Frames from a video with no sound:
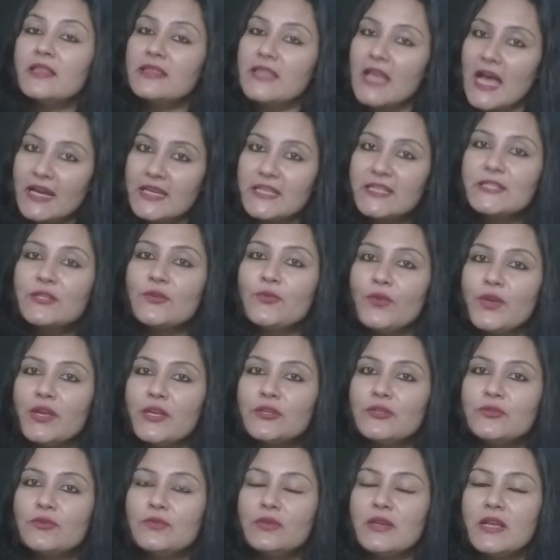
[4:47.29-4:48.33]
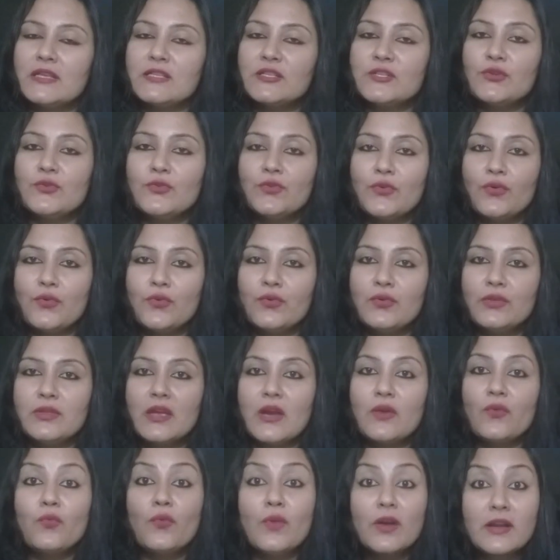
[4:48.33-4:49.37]
that is going to let you know
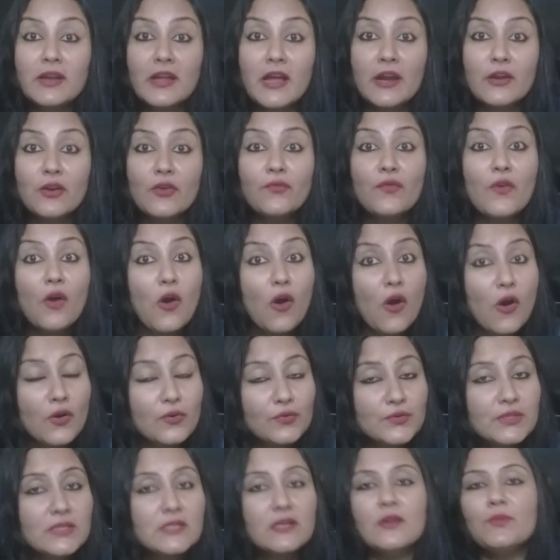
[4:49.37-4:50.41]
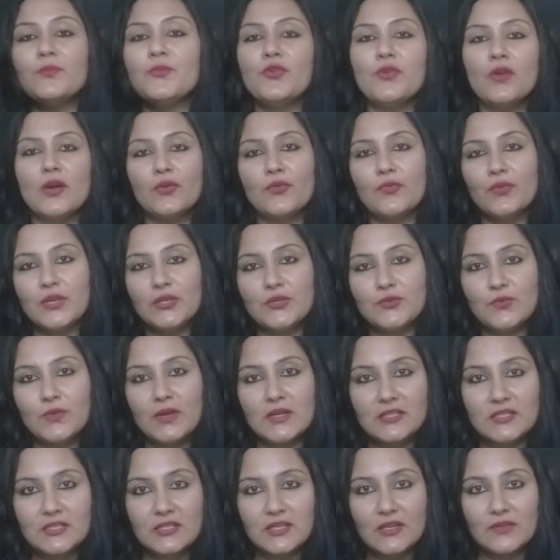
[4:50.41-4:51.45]
that what kind of outcome you are going to
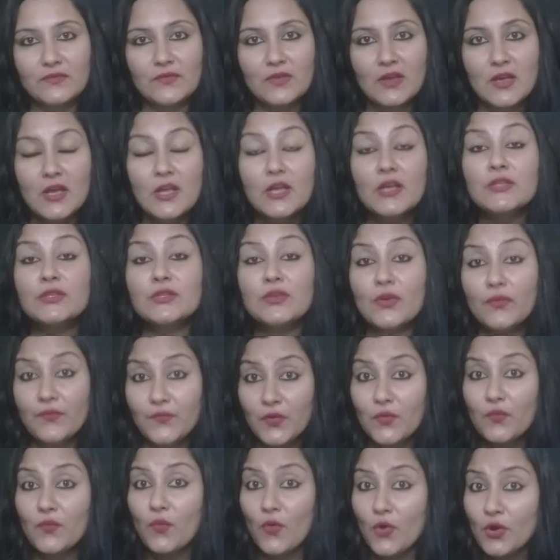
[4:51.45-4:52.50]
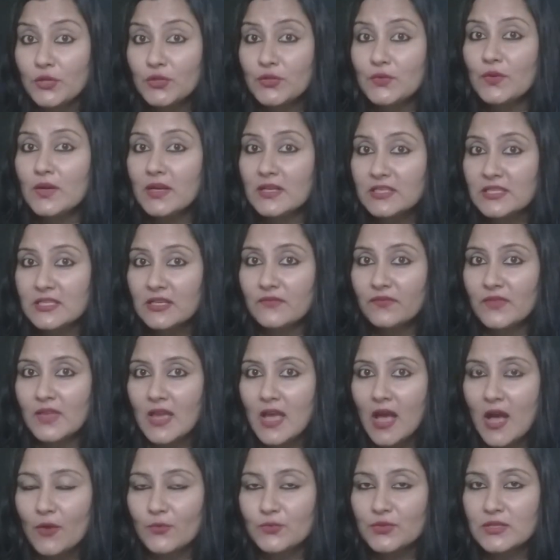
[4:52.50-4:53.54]
achieve. So if you want to achieve
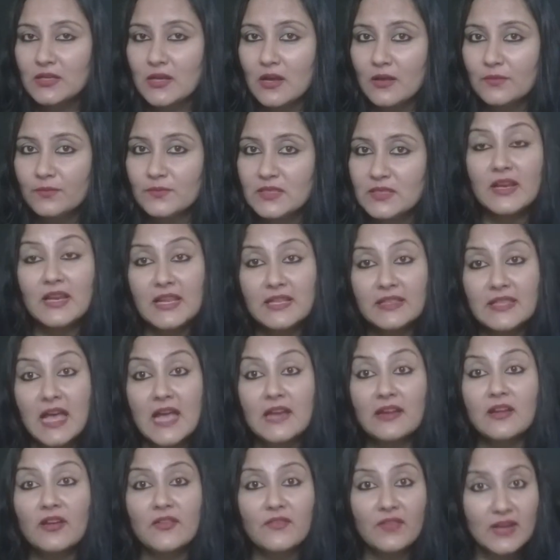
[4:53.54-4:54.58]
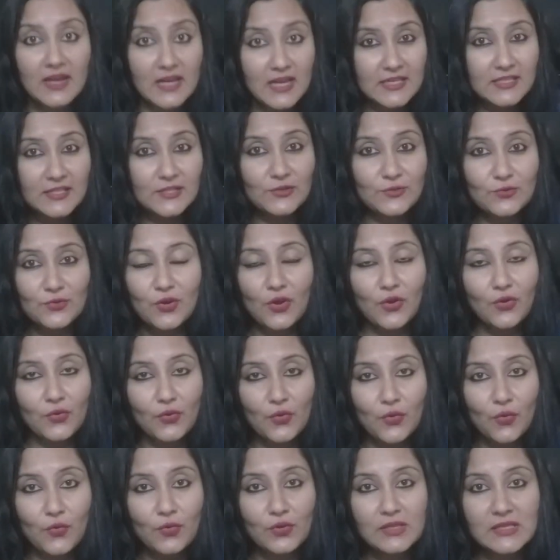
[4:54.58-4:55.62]
the outcomes that are related to your
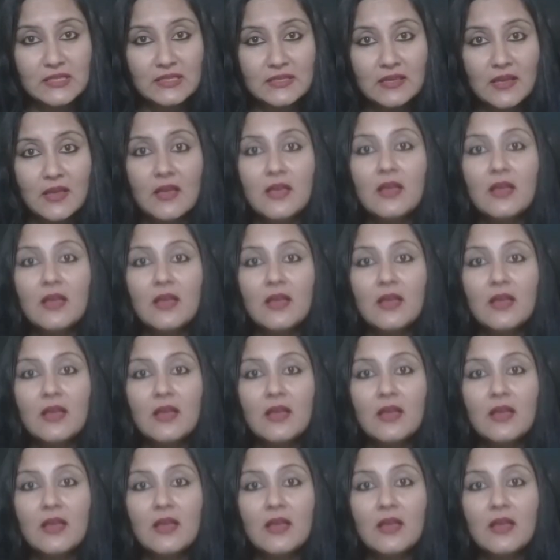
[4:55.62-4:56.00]
goals,